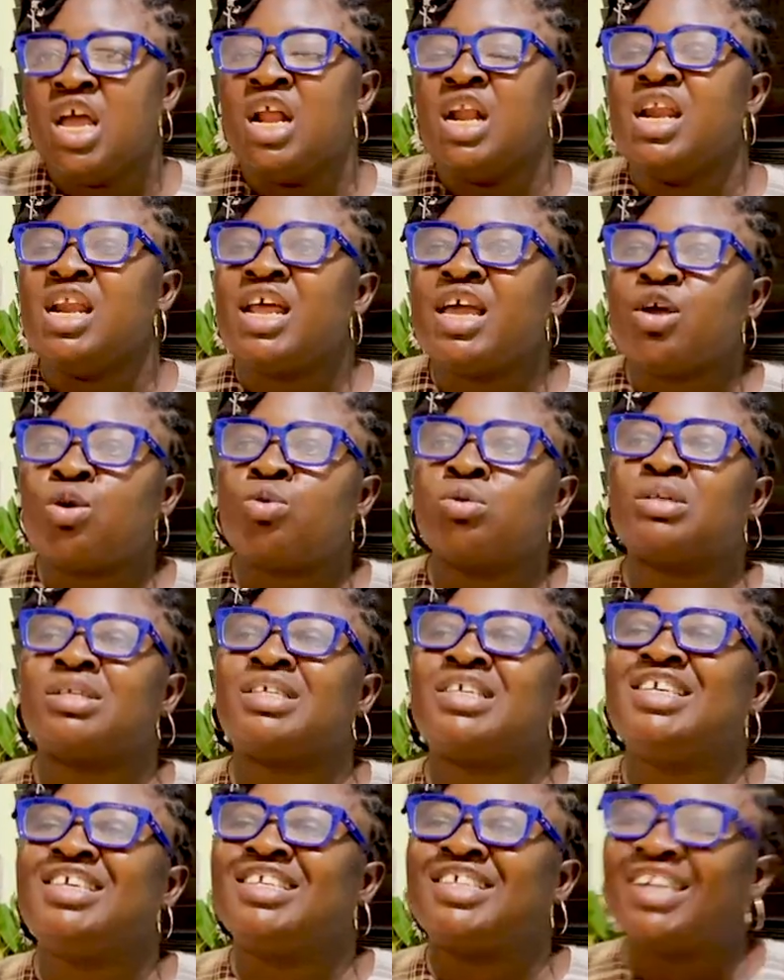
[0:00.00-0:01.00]

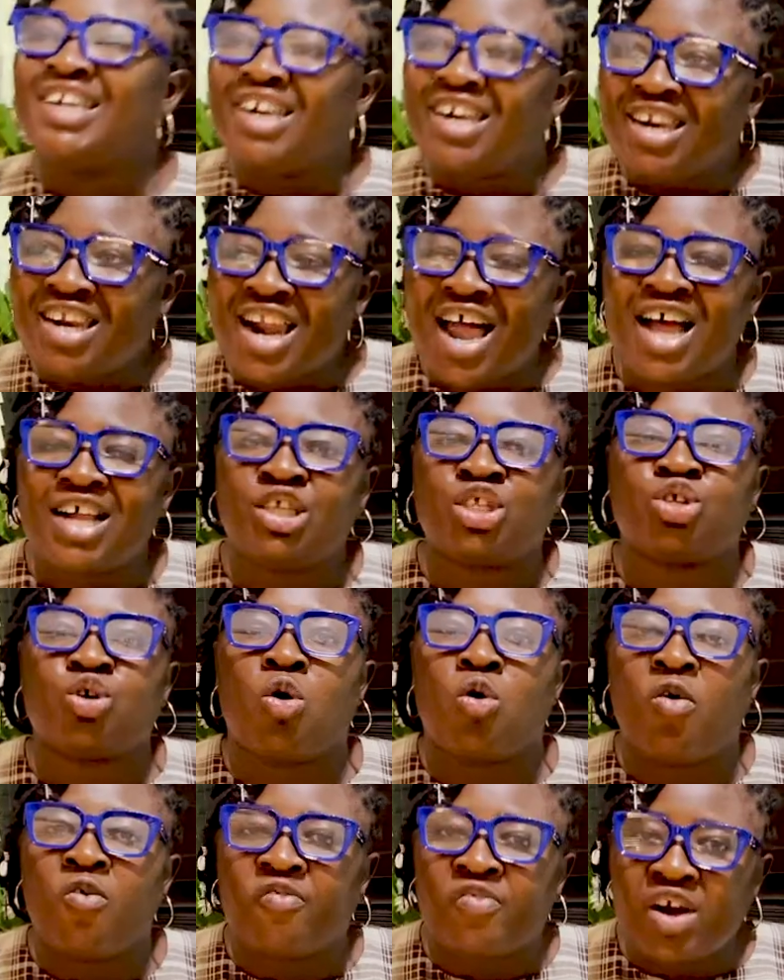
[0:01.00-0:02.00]
Lagos is a land
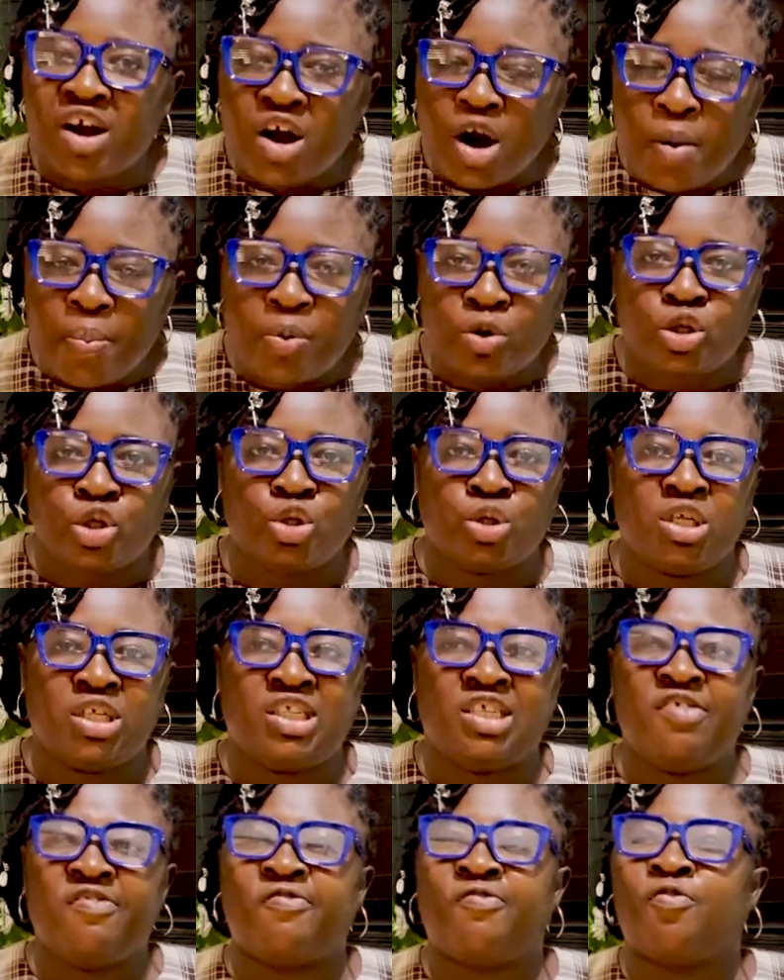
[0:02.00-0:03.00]
of
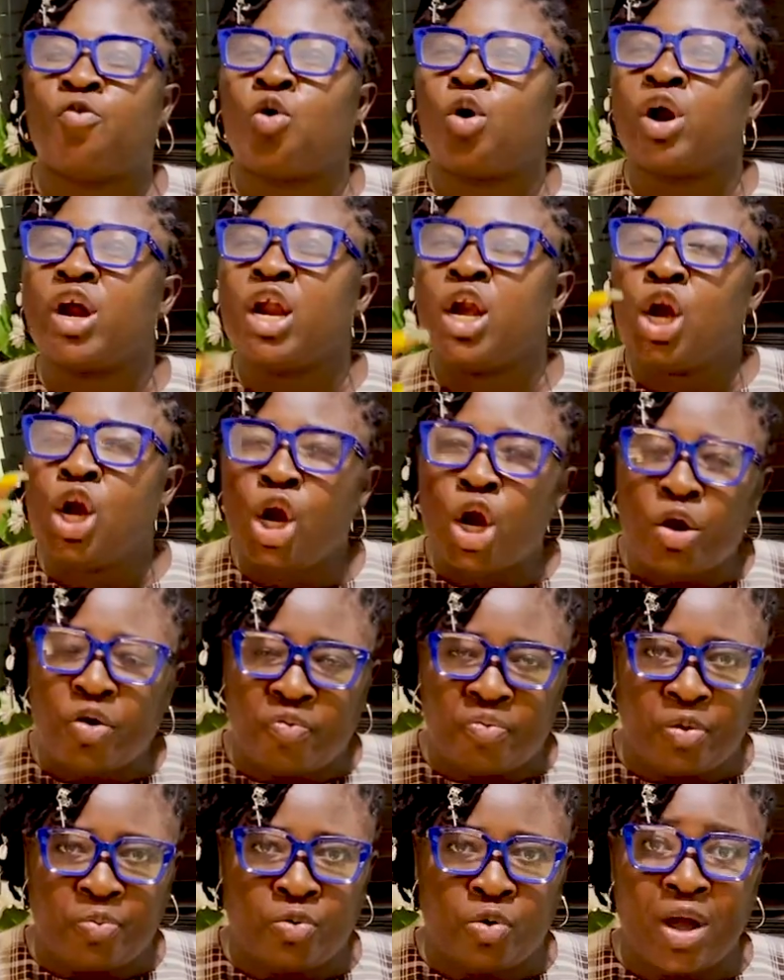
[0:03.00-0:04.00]
opportunity for a lot
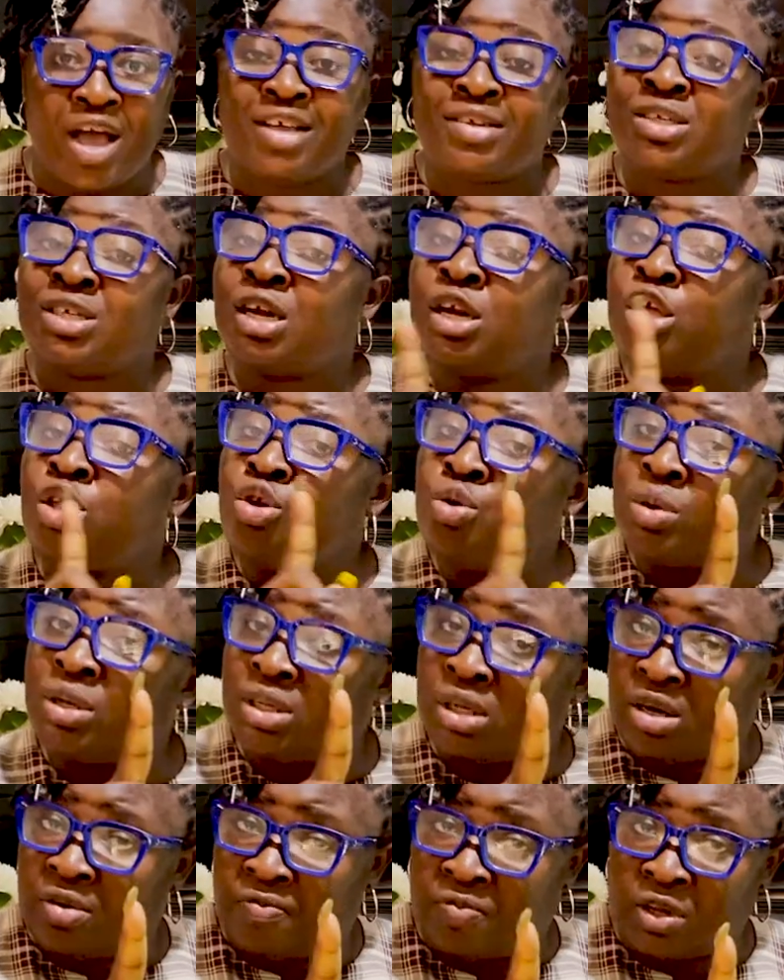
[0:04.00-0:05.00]
of people, especially you as
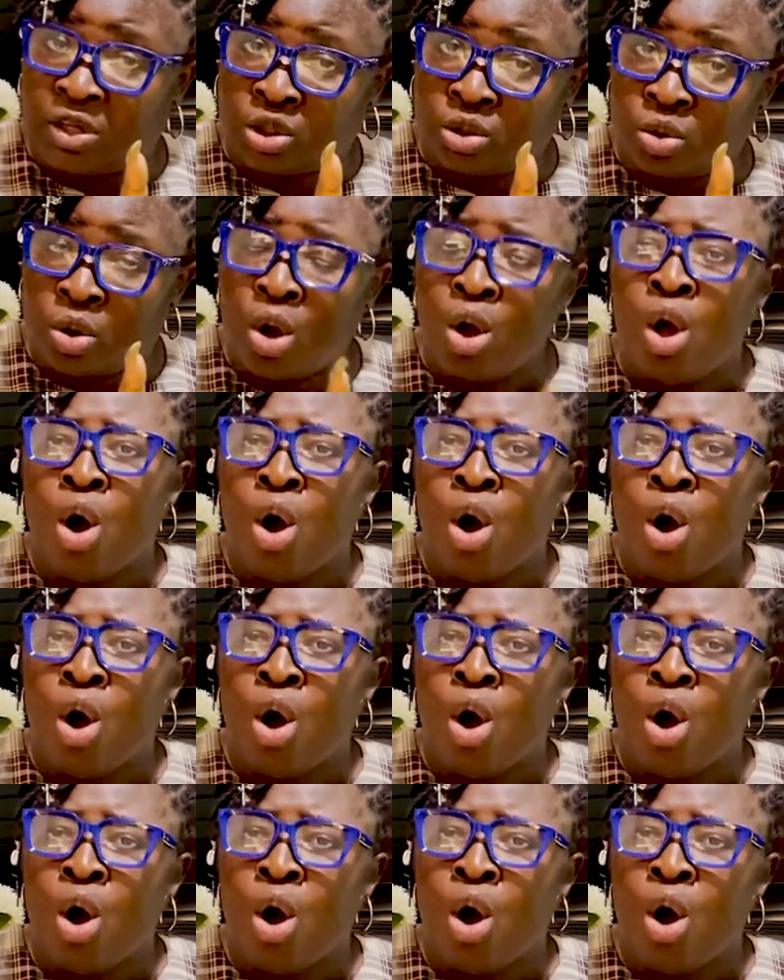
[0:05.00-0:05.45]
an investor,